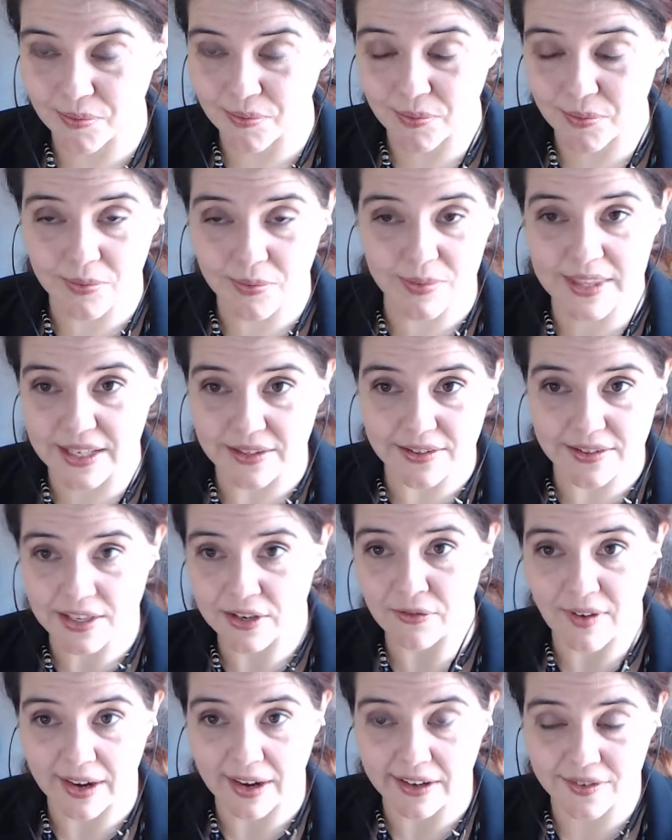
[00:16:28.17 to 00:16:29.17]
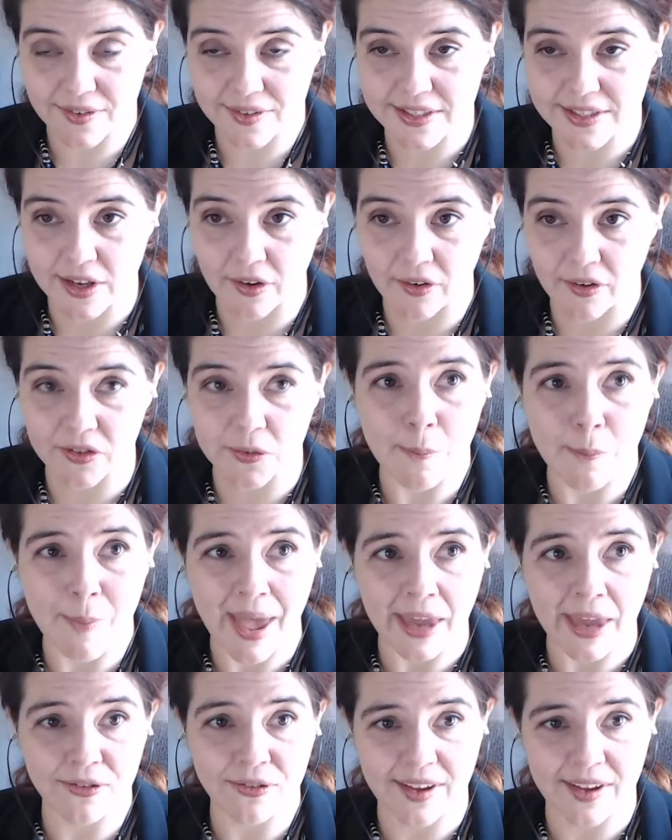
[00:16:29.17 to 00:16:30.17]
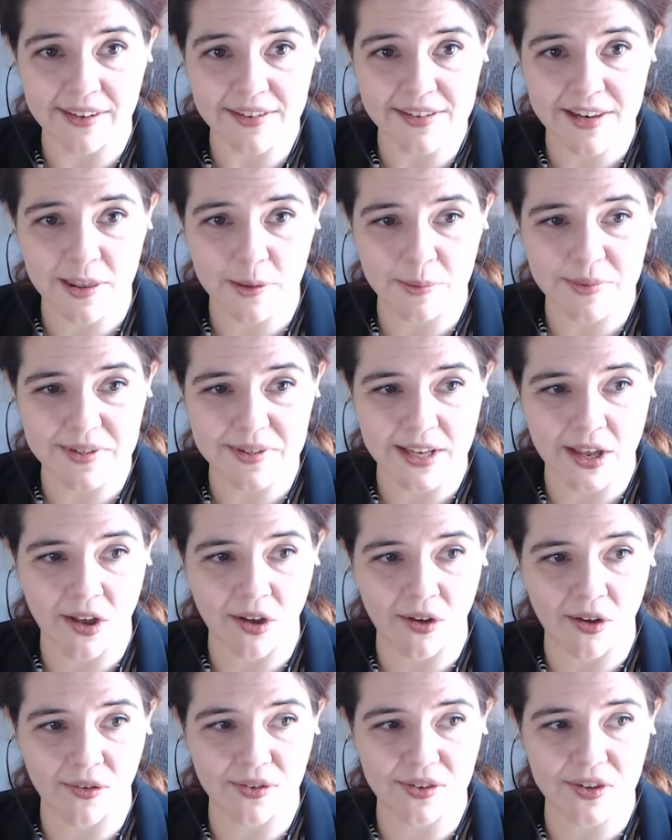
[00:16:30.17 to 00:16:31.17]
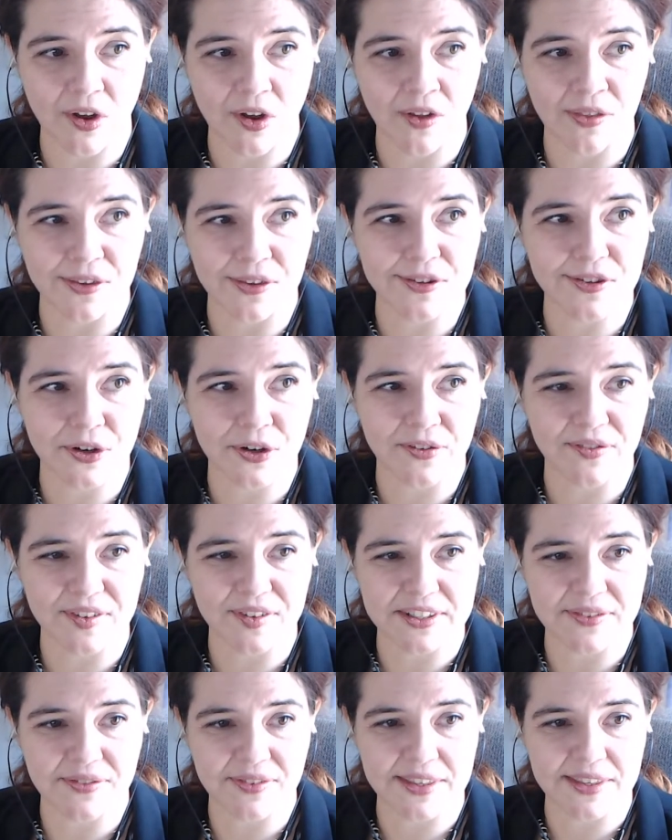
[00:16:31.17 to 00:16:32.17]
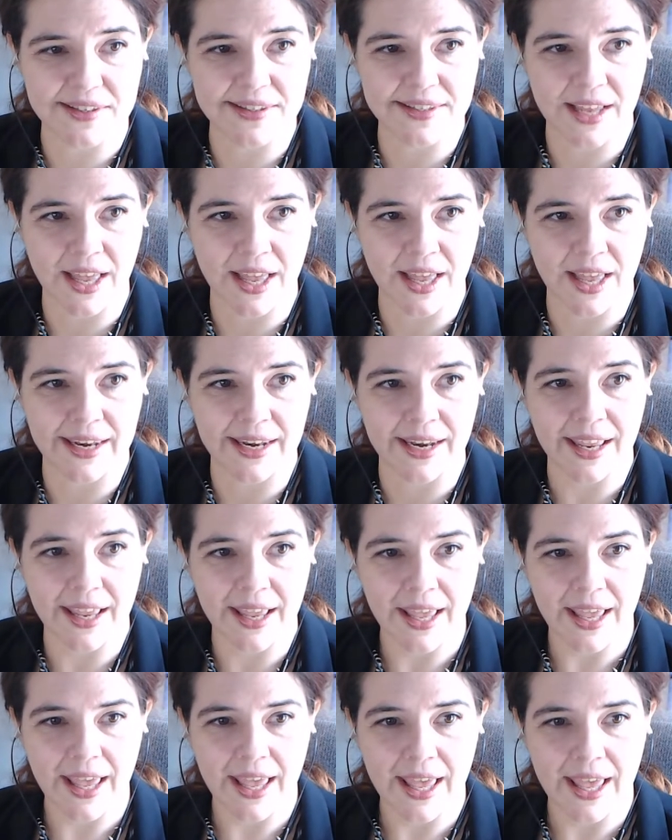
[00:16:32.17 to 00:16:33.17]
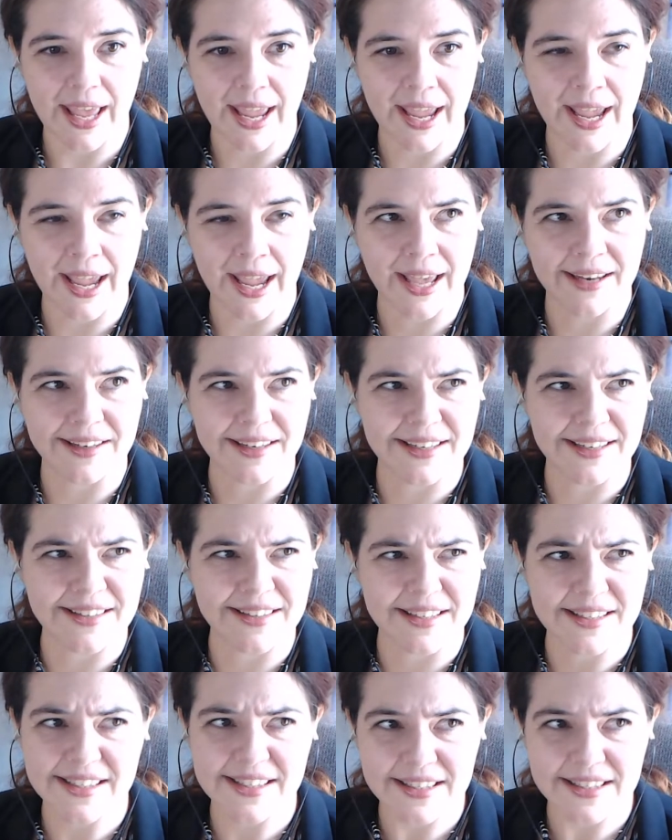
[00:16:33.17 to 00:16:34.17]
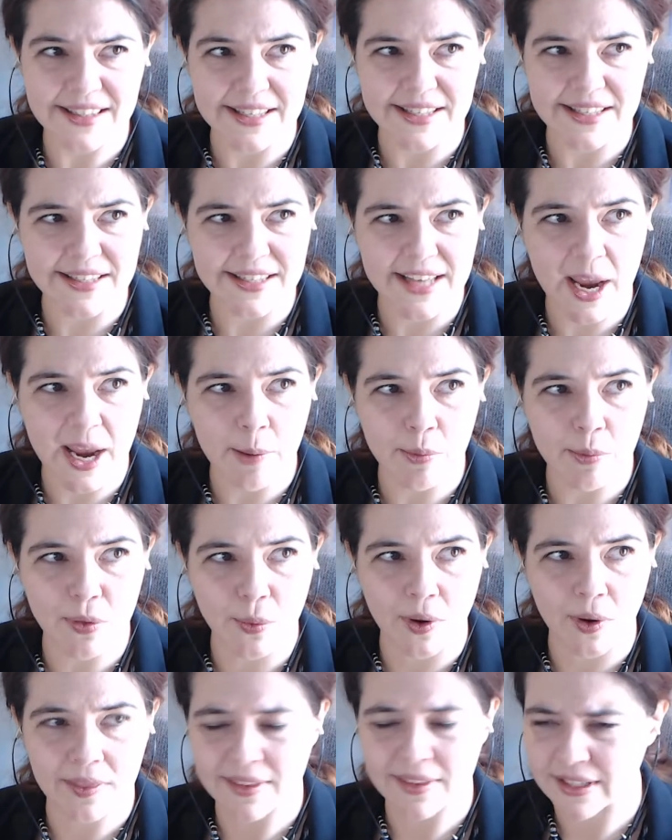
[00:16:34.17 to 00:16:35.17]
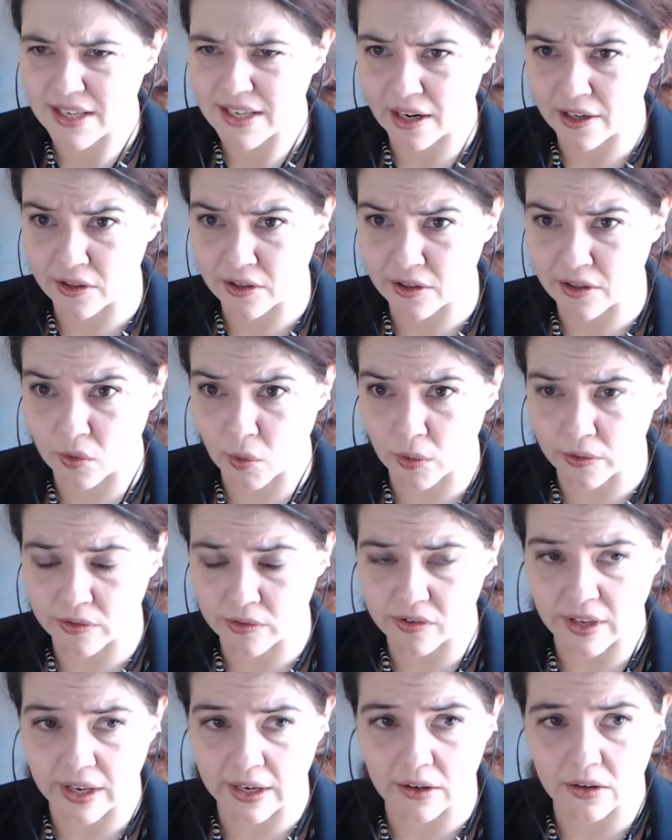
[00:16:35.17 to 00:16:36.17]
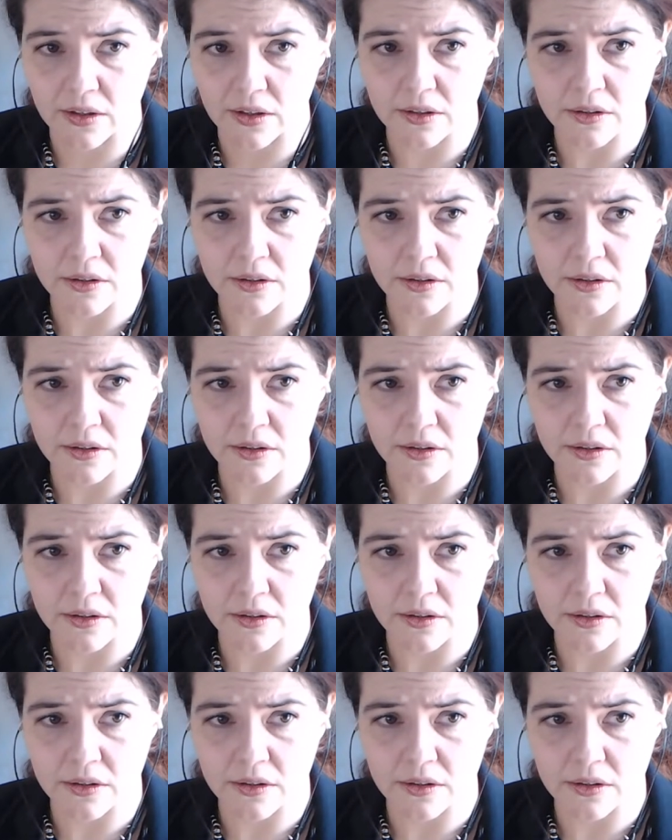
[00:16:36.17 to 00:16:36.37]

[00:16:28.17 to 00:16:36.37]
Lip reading: these convective cells manifest themselves on the surface of the sun, and is it the same throughout the entire solar cycle?